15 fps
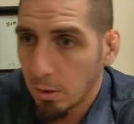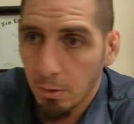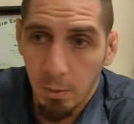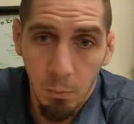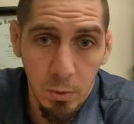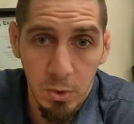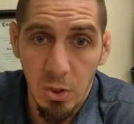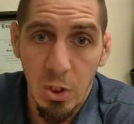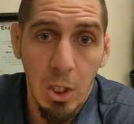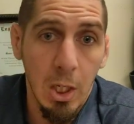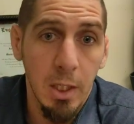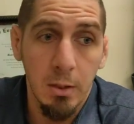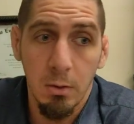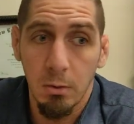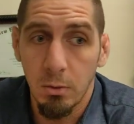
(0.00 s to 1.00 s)
I was
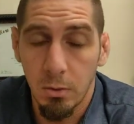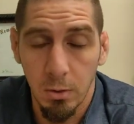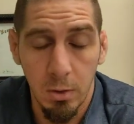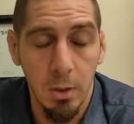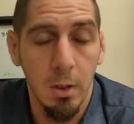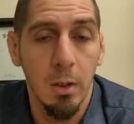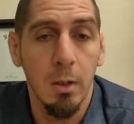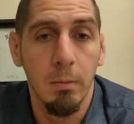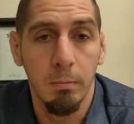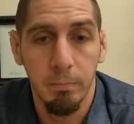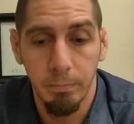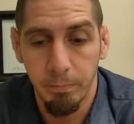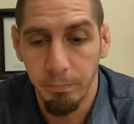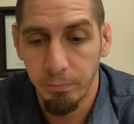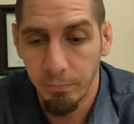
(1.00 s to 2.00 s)
not secure
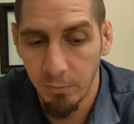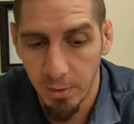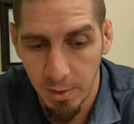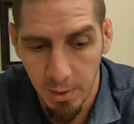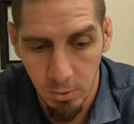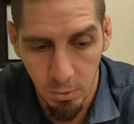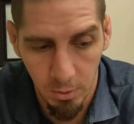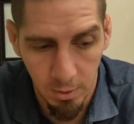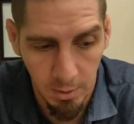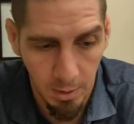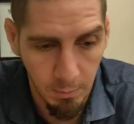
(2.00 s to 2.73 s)
financially.